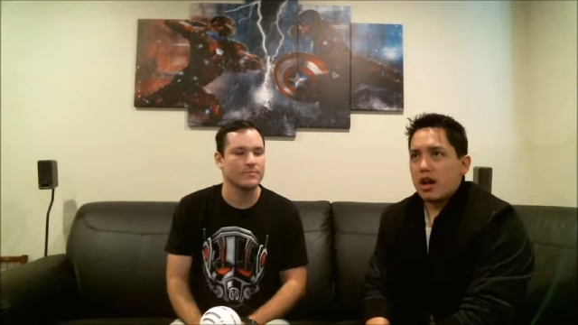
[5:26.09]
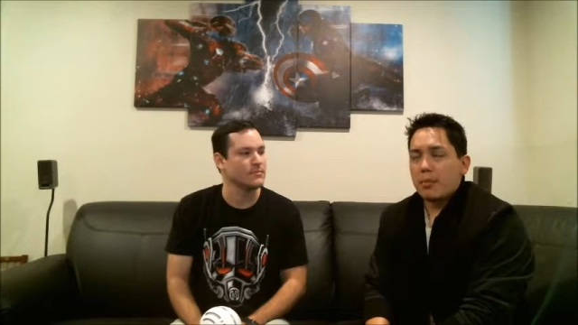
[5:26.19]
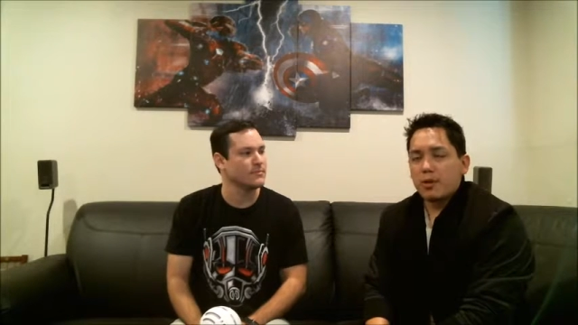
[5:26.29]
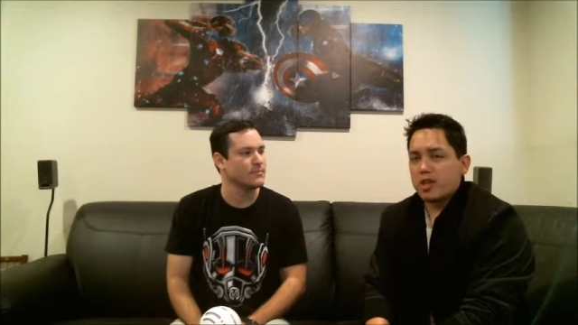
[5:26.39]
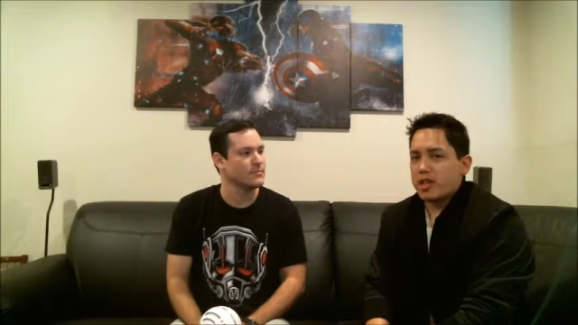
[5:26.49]

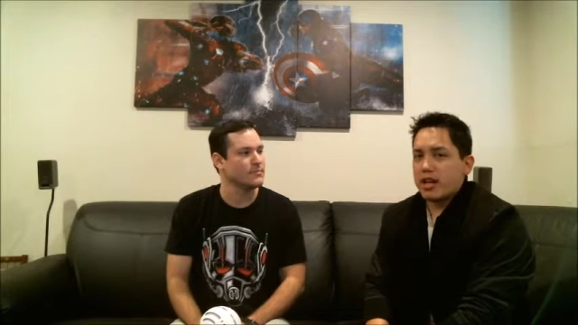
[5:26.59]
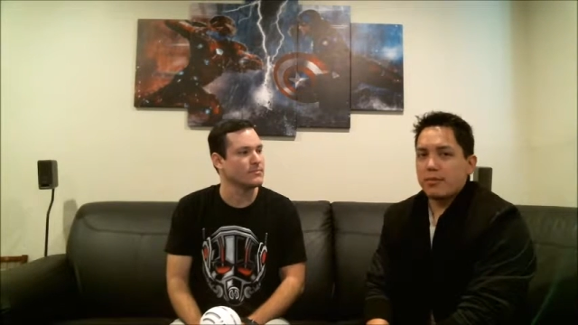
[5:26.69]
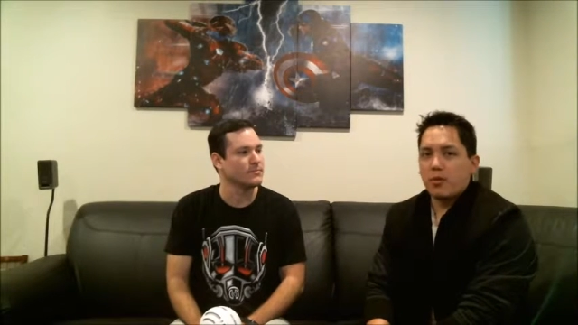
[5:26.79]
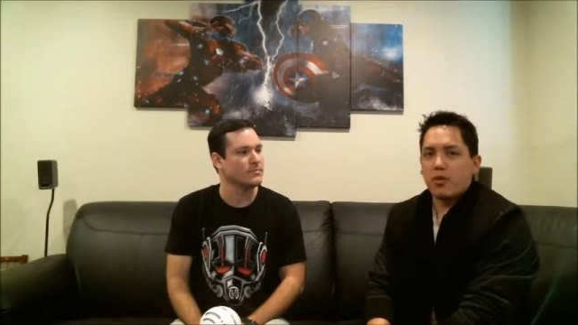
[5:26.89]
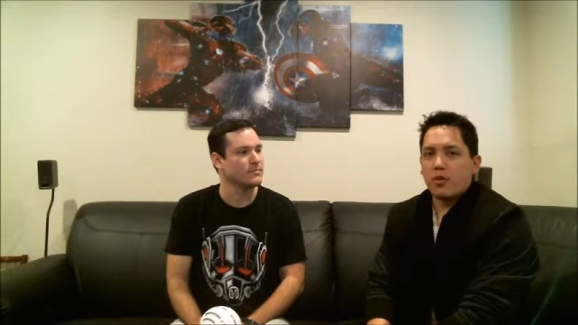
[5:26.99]

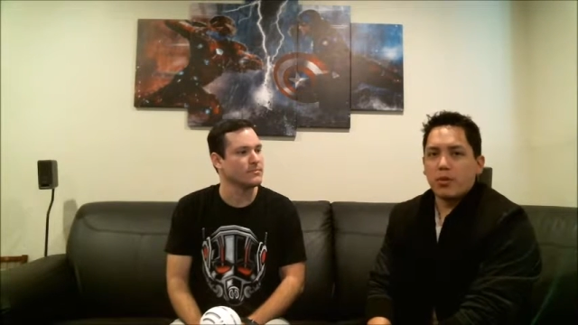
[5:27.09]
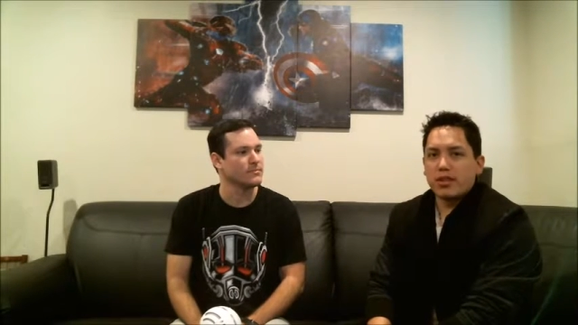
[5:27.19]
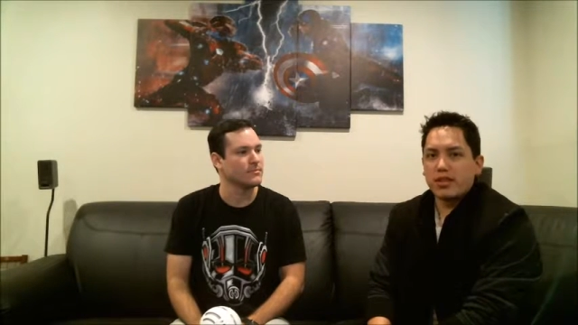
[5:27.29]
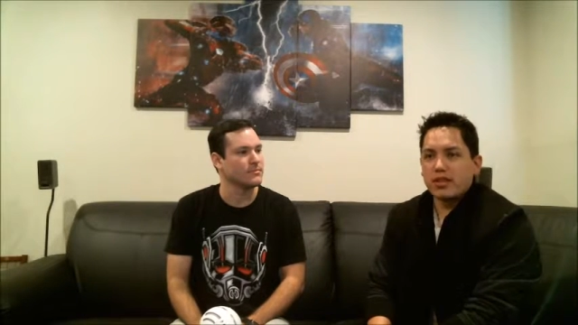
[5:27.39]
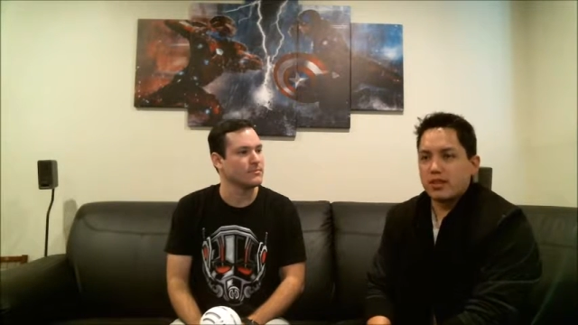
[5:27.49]
Speaker 1: appreciate more
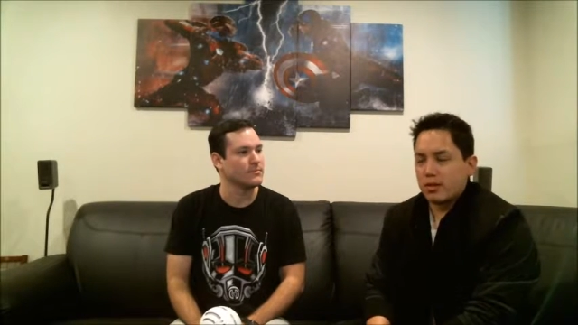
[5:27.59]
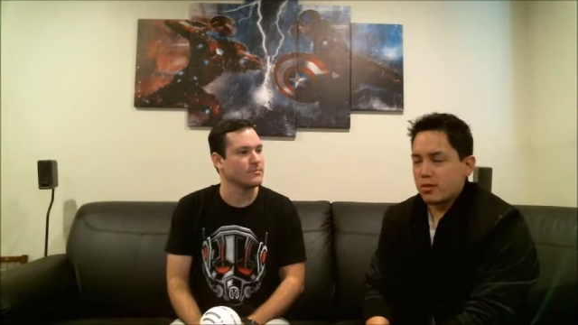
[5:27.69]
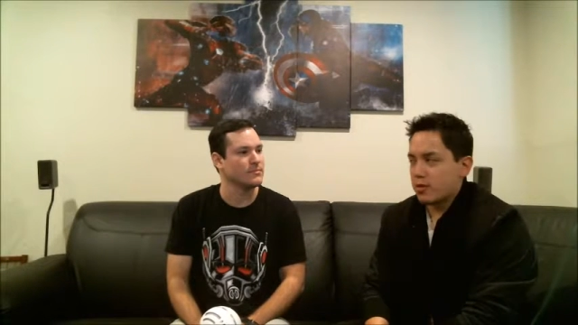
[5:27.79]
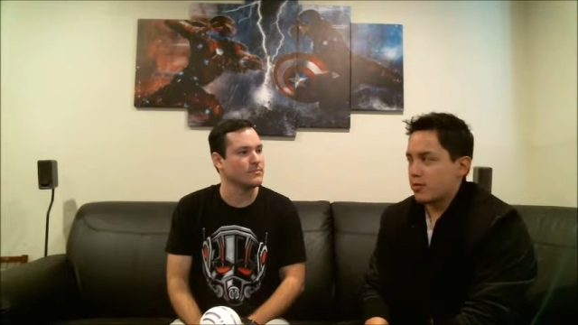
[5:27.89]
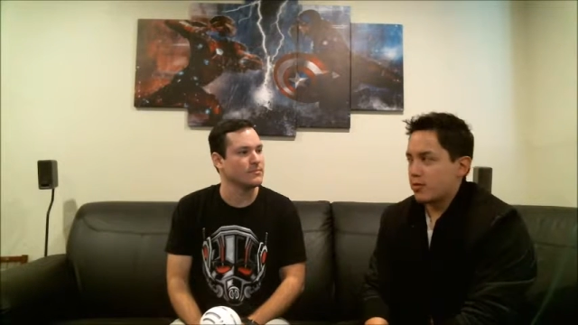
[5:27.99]
what these
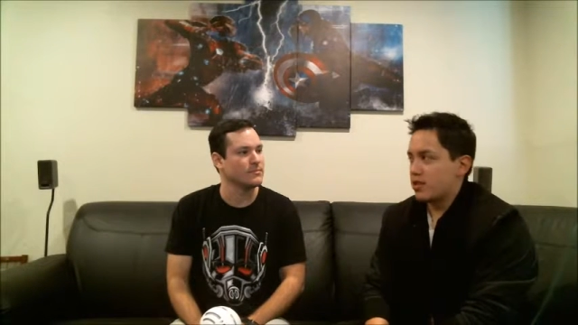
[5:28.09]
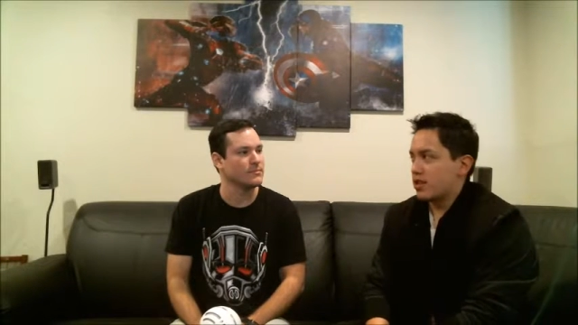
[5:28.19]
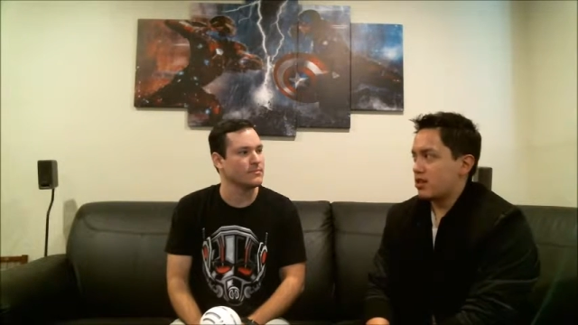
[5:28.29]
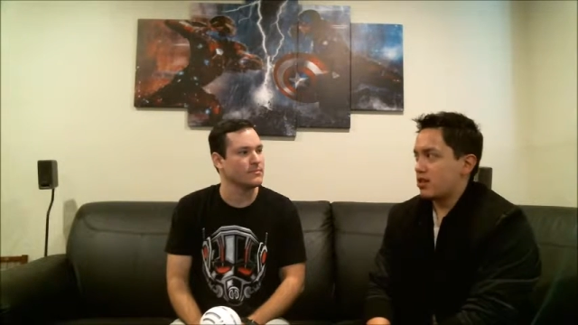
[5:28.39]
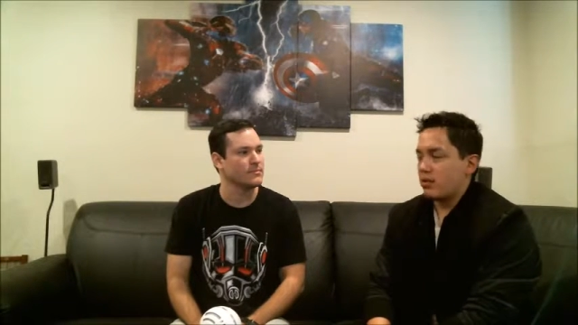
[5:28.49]
soldiers,
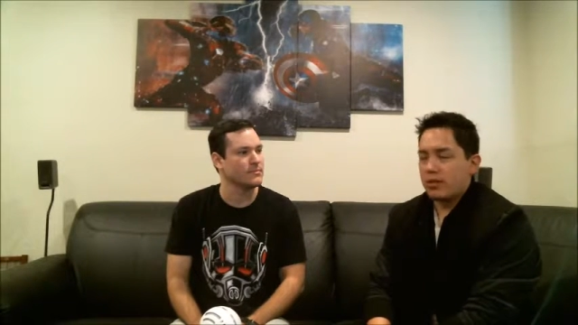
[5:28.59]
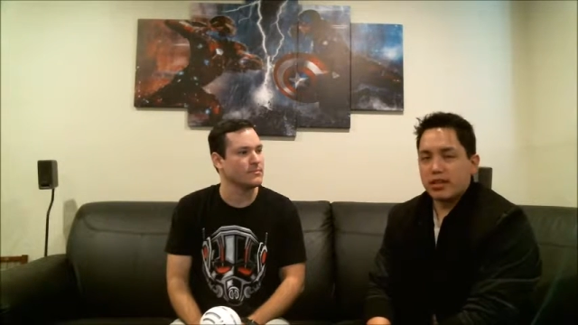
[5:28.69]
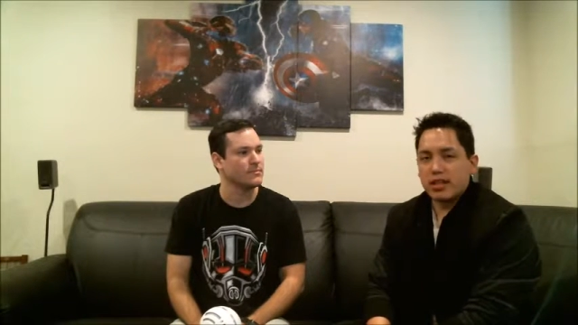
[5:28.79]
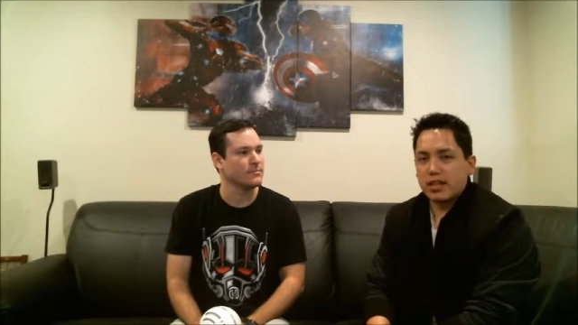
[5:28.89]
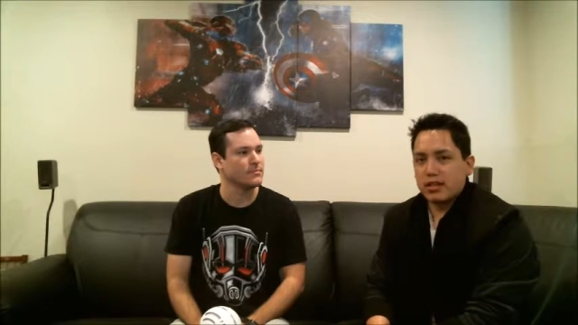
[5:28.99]
you know,
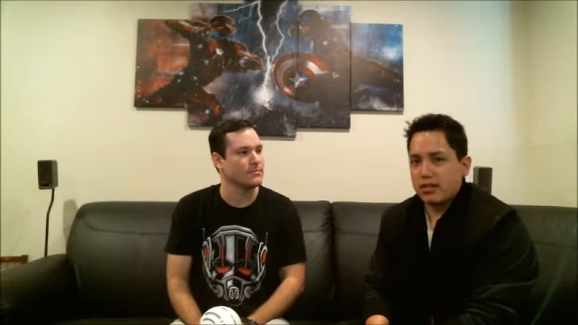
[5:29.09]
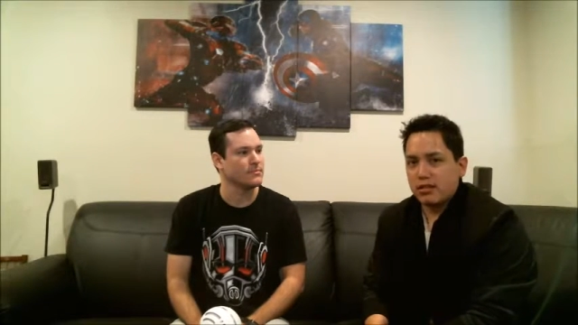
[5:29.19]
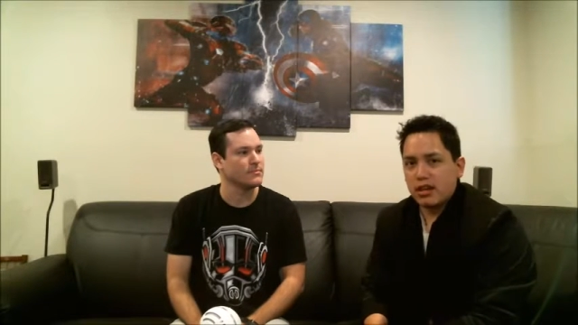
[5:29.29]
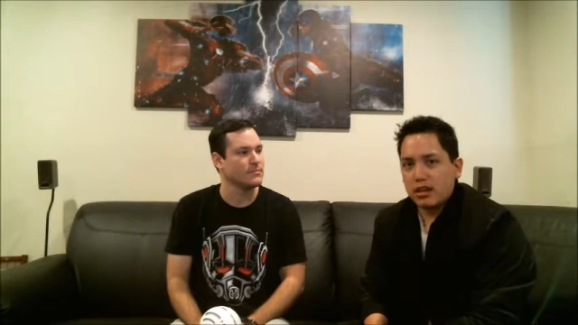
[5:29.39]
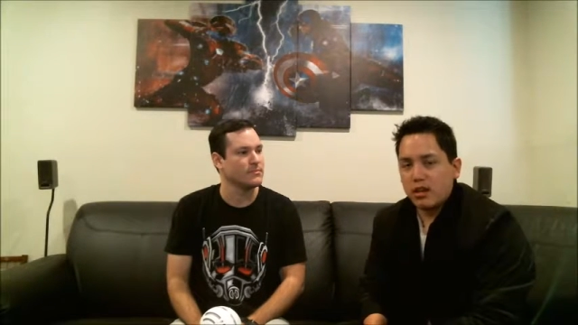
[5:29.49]
what they
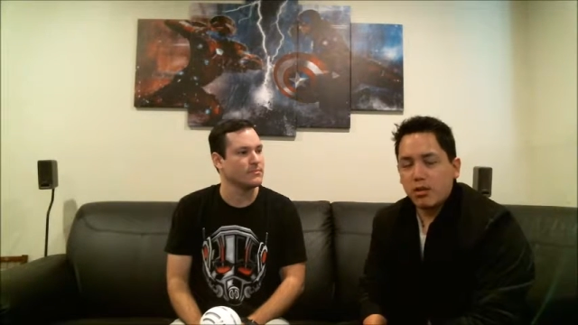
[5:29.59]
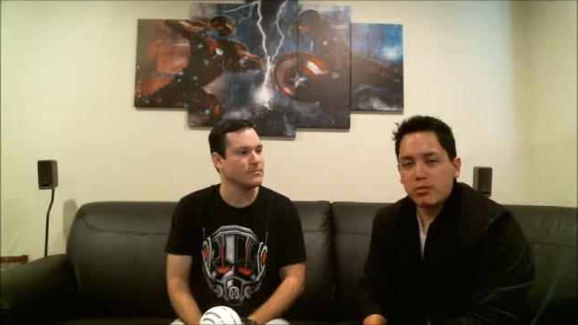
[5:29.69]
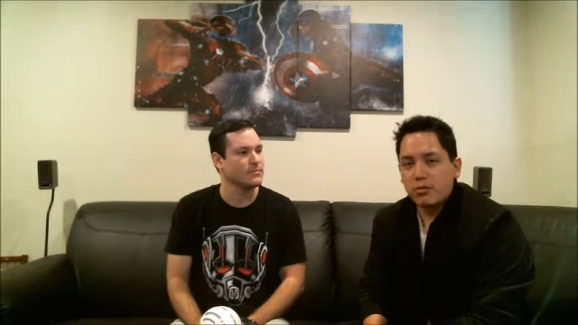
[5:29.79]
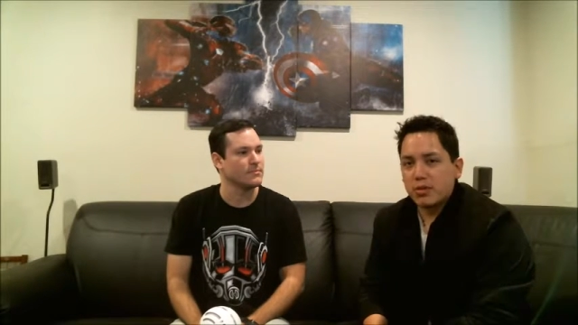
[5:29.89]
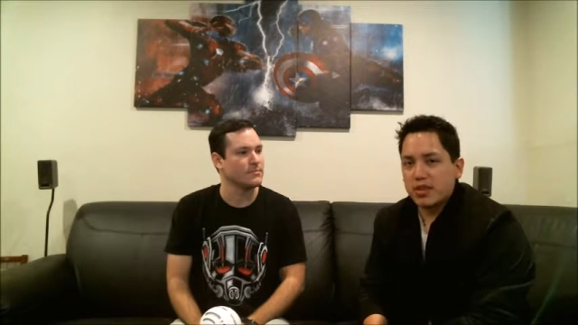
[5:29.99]
they go
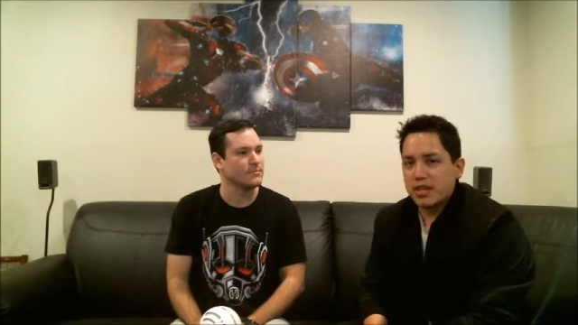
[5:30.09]
through, what they